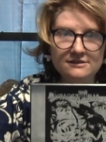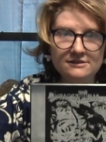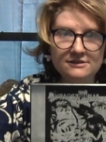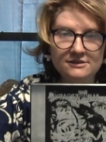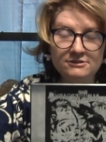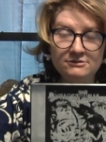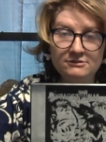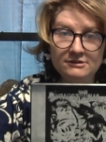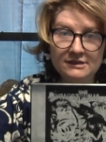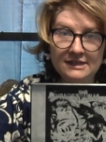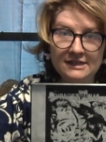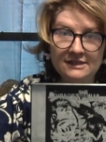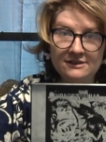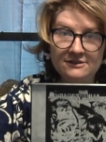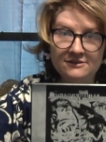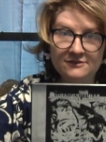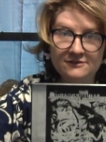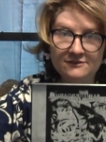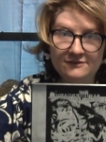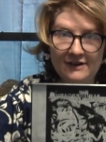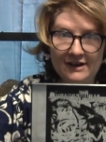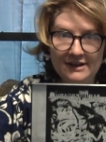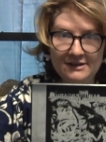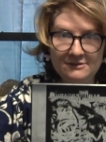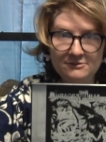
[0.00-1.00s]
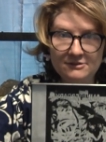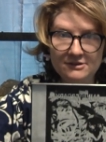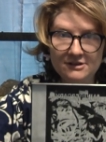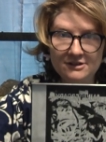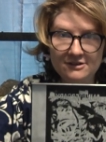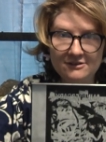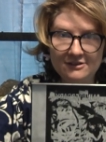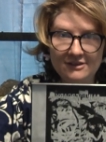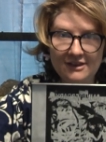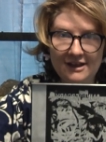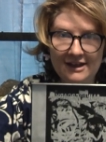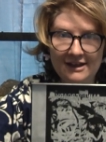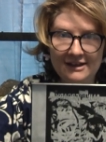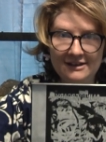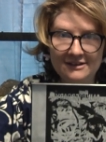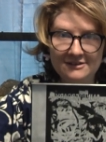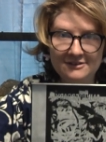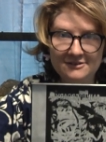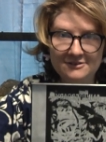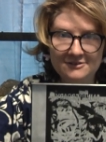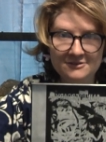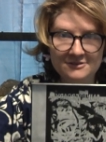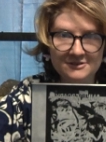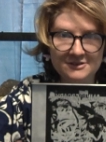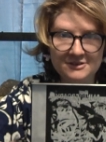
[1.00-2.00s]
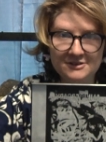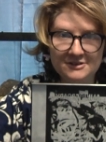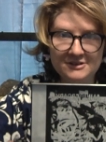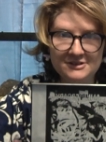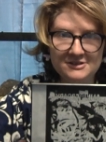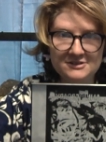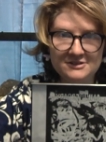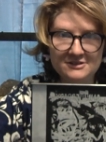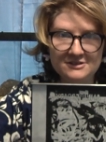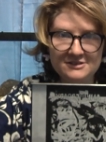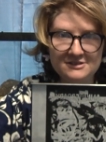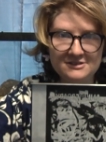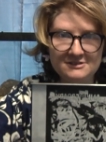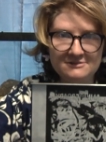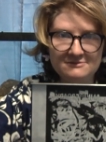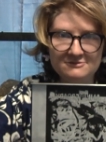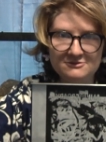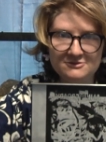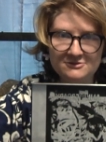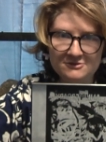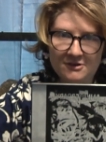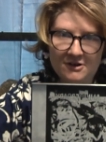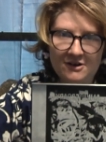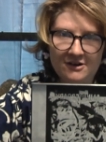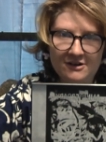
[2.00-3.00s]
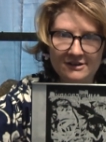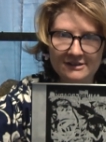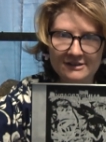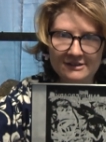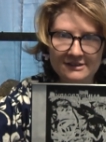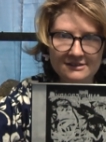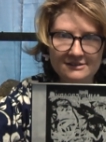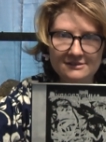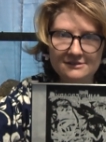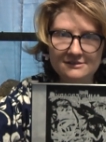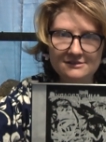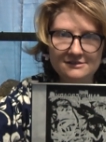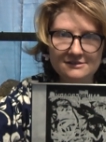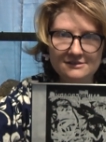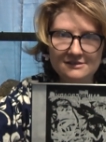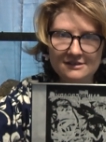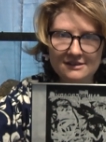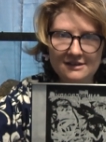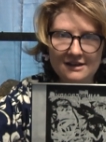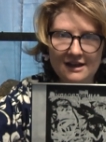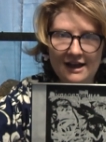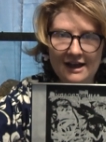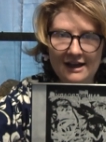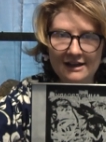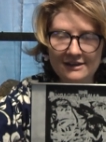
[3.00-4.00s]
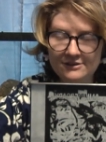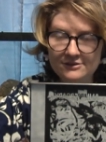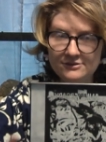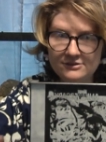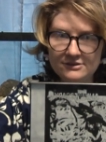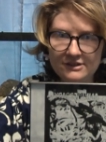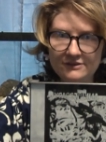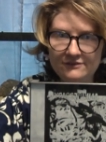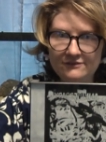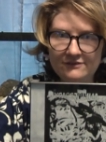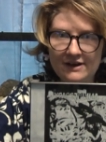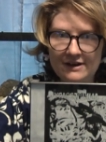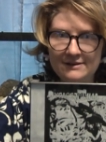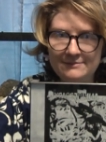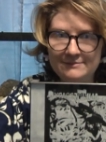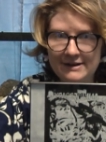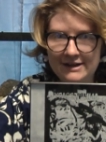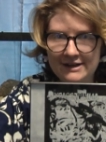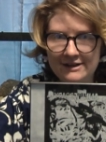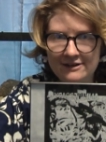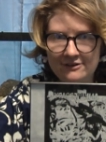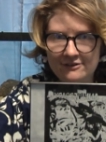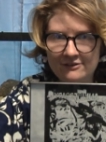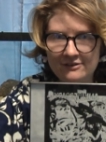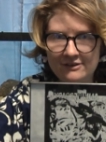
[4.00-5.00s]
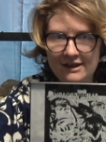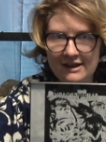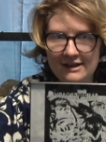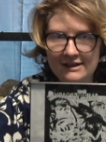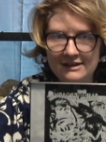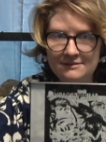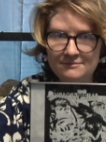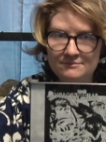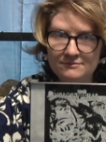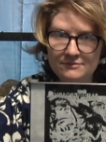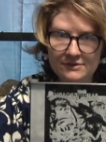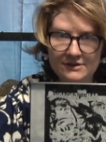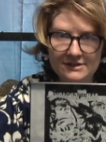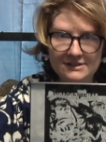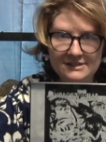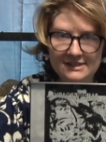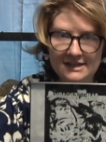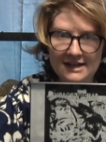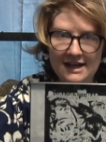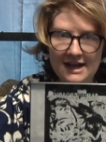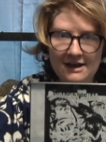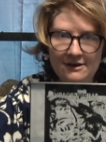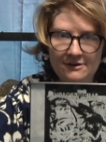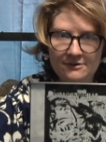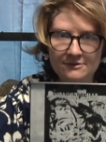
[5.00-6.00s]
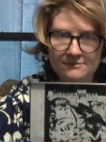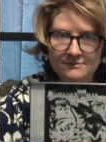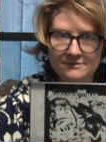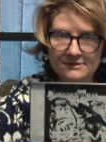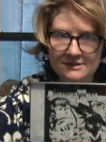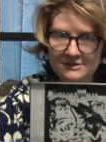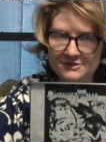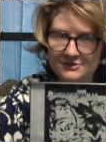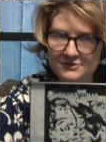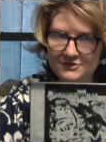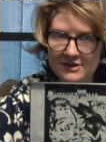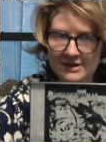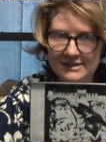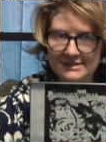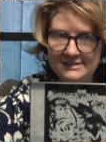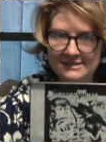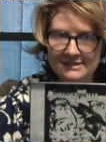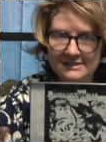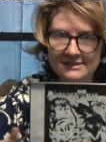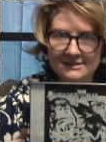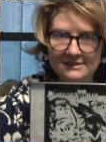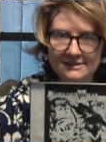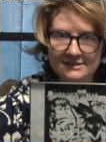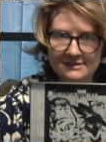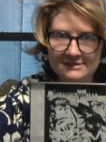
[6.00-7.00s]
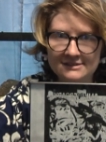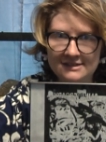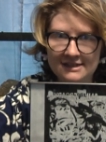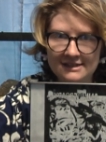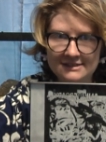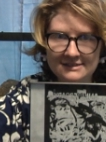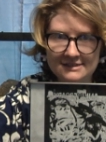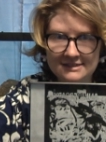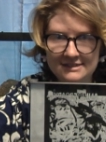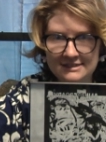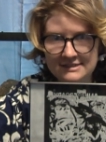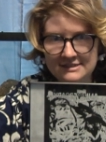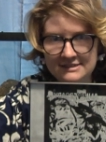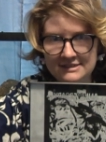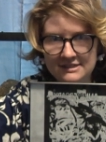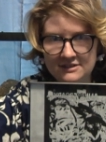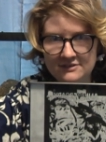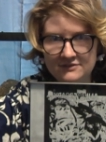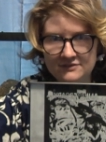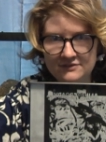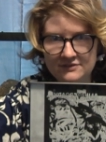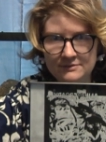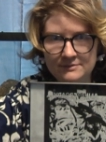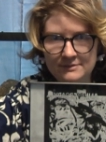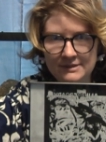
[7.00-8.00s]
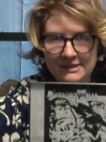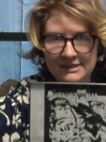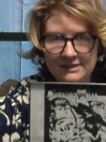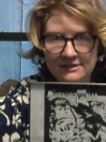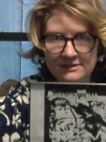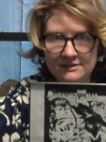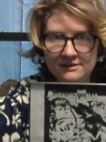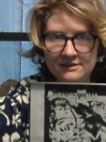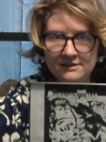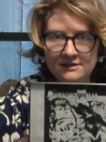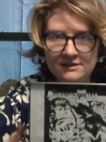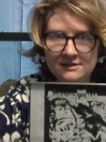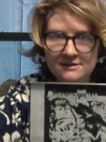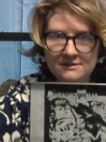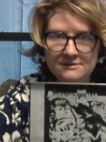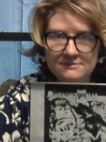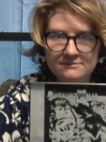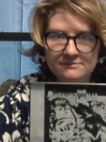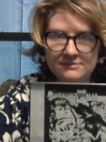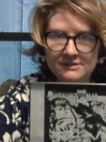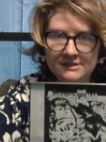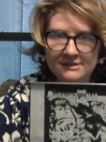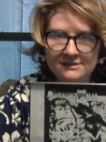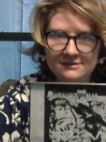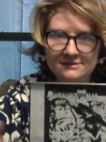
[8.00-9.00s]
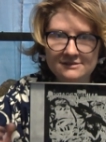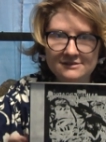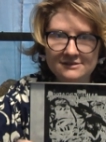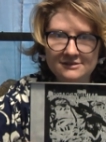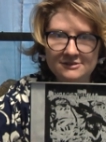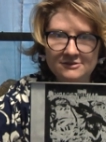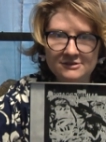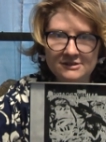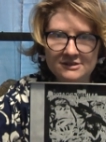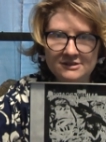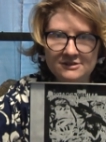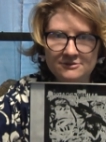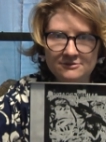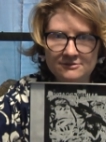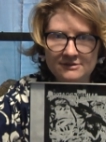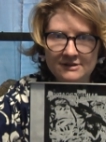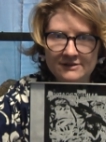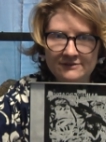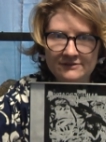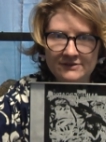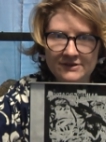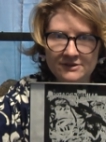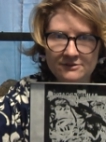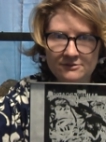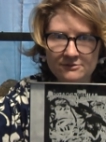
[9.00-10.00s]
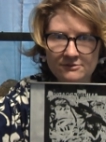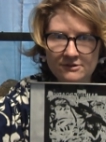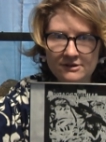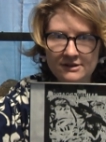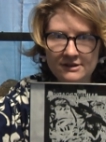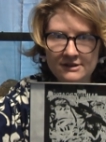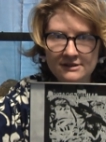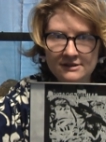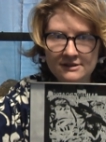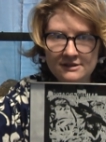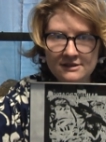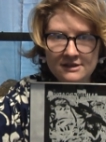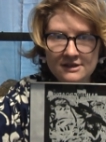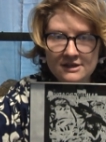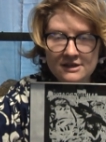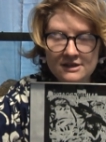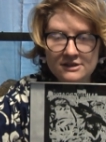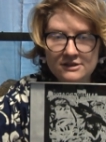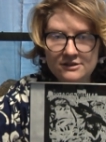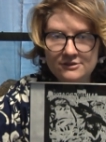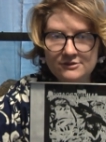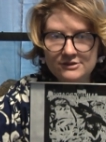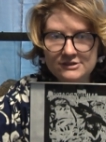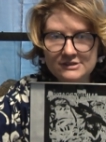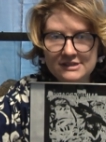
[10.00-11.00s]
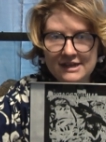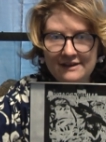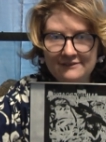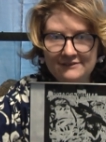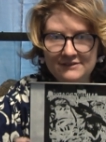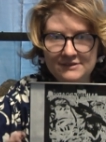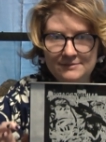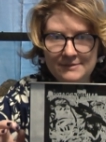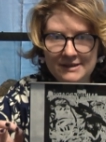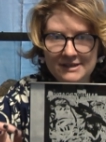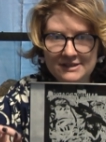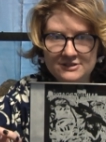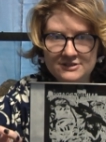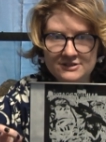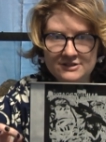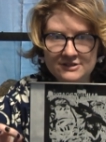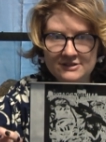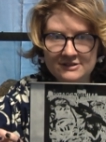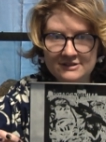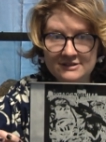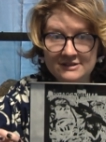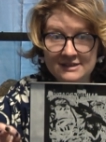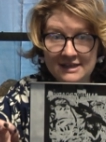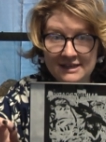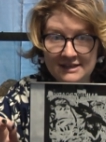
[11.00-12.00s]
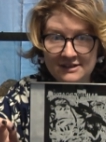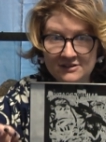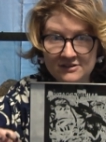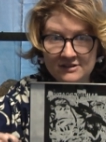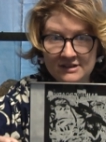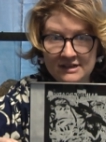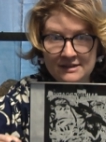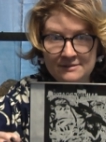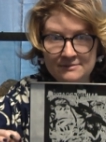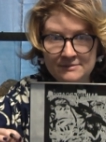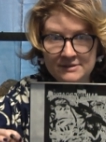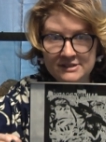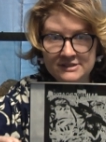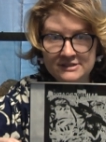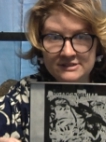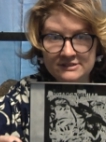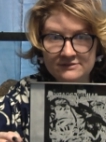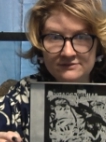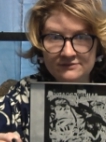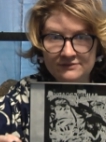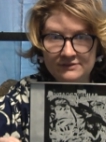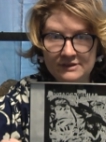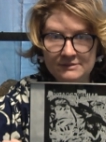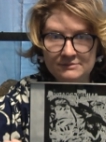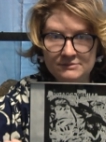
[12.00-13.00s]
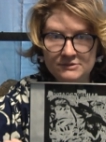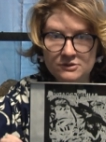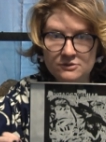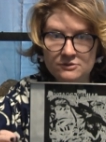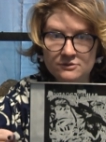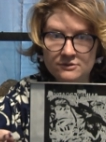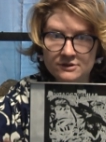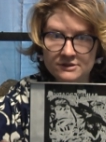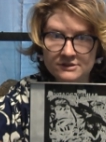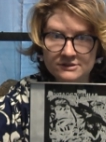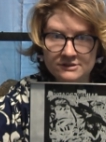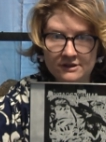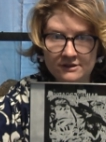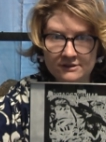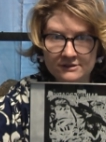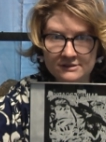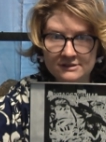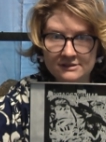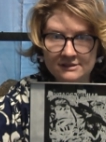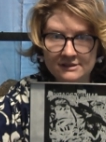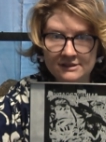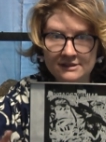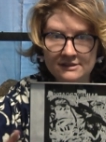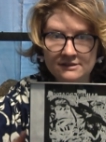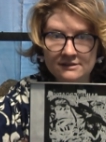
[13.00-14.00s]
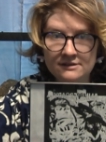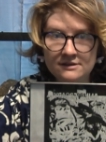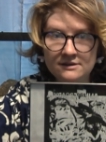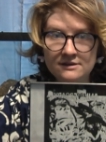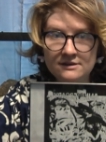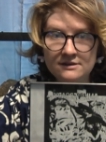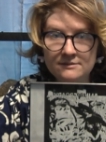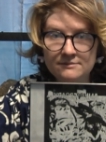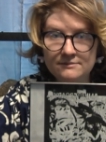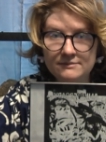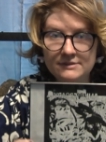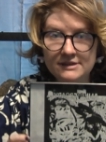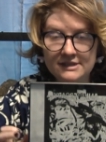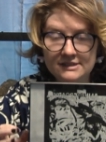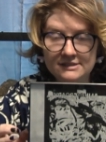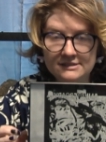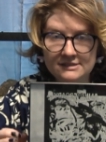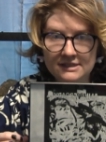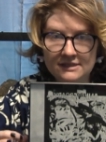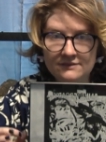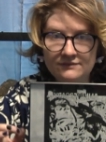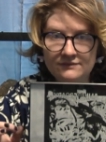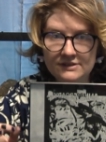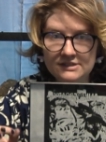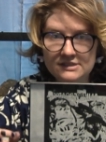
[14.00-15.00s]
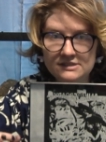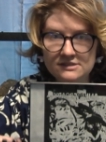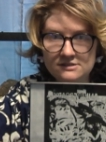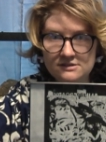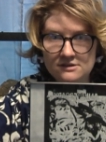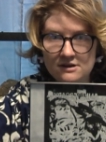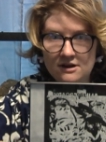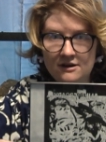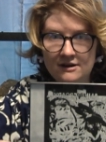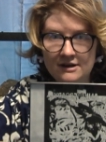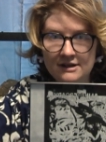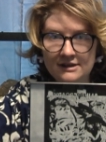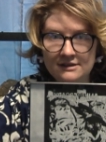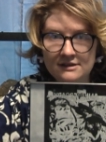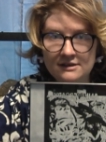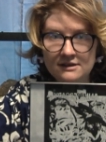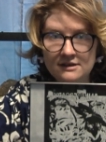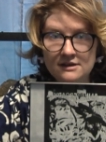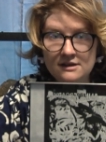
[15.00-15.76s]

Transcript: You can either find one online or you can just draw it. I usually find mine online and print it out and trace it because that's easier for me, but you can do whatever you want. You just have to make sure that your image is flipped horizontally, because if it's not,